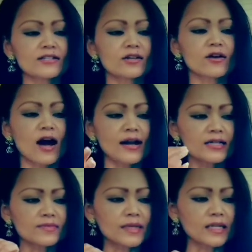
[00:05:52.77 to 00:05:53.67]
So God
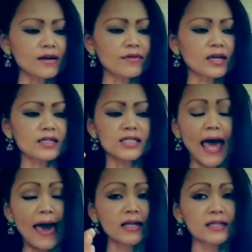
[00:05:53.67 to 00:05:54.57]
has been giving us
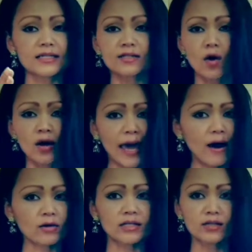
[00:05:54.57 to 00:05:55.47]
endless,
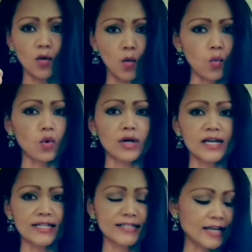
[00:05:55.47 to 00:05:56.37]
countless
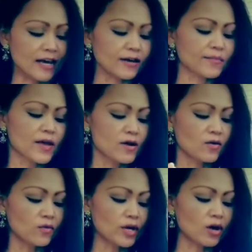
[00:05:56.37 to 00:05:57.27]
warnings, and
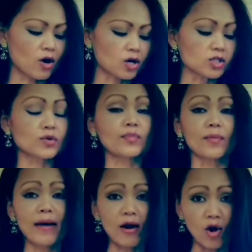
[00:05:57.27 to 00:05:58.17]
we are to
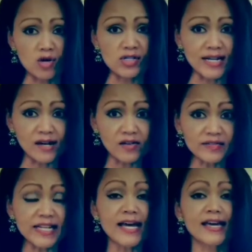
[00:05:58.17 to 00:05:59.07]
prepare
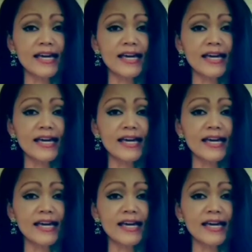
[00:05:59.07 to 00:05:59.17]
ourselves,